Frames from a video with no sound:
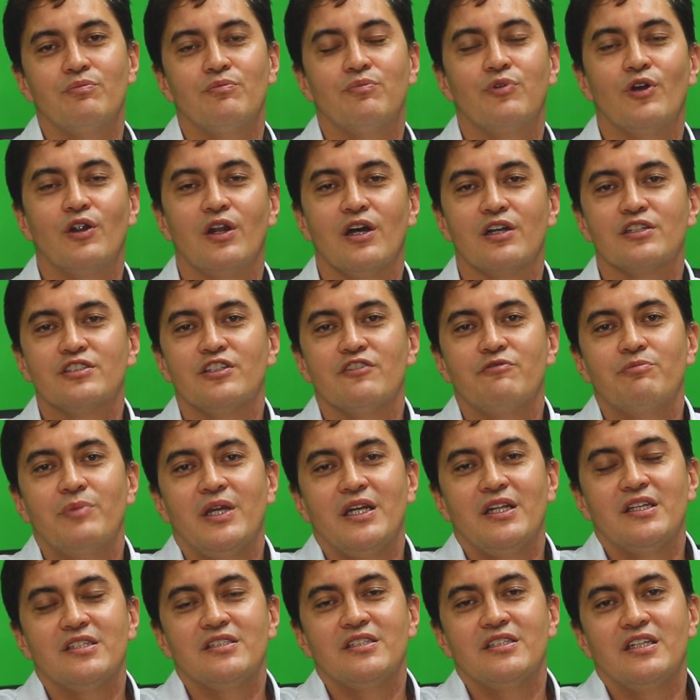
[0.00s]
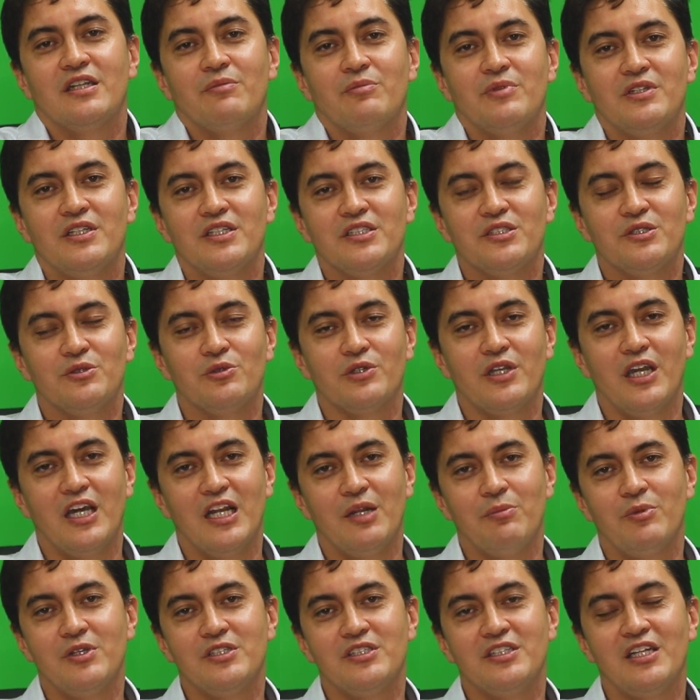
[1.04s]
products of medicine and medicinal
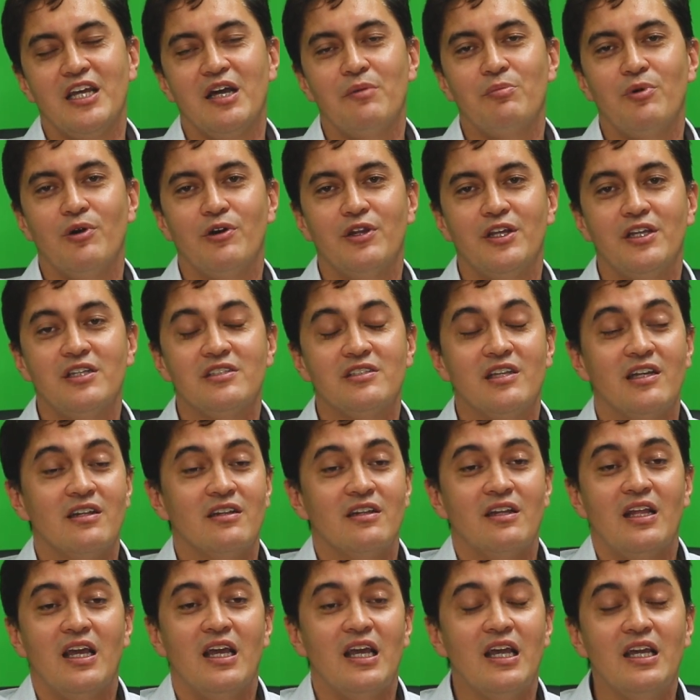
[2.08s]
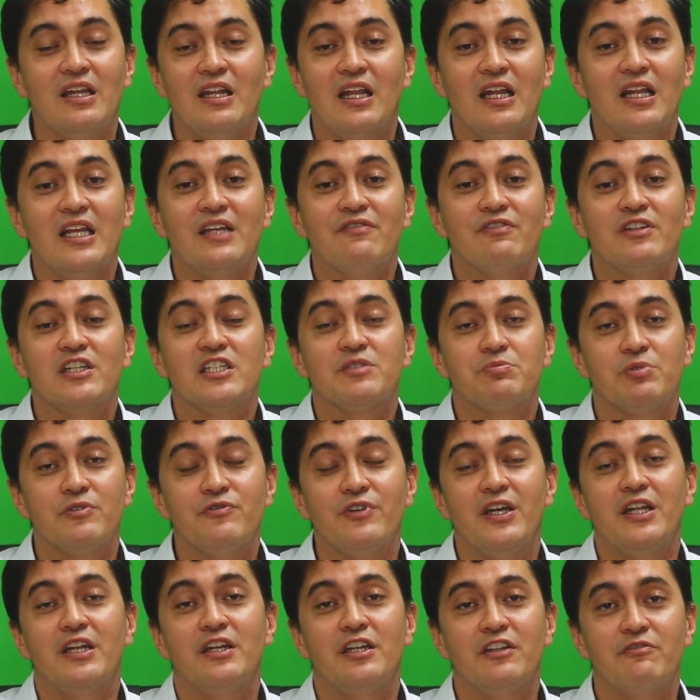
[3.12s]
cannabis in our bodies, and even as
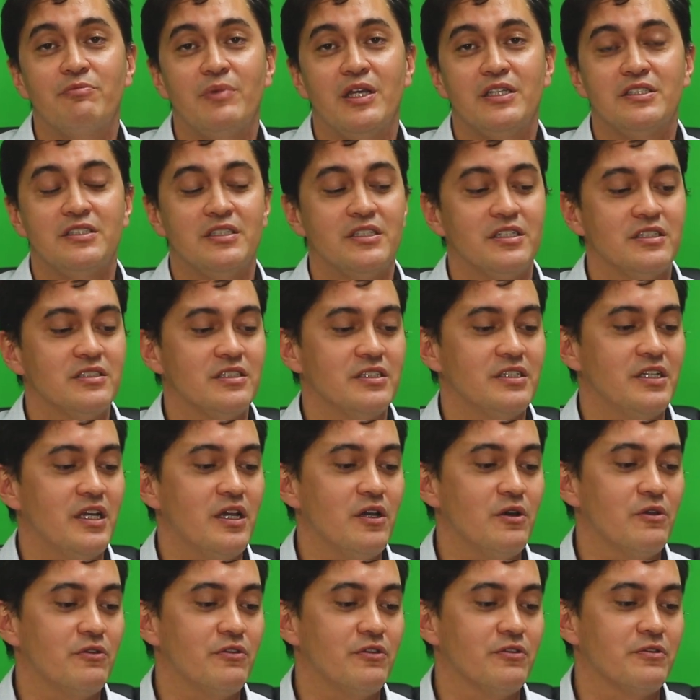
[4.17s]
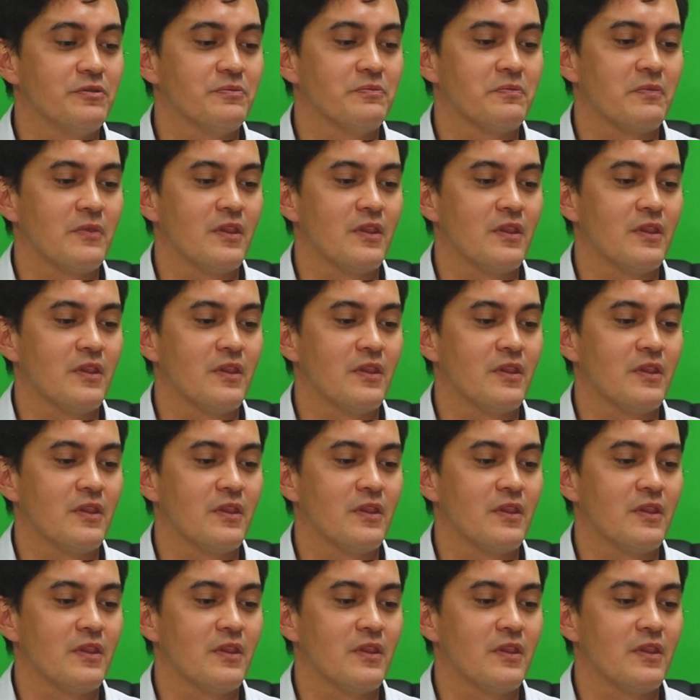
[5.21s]
preventative measures in health.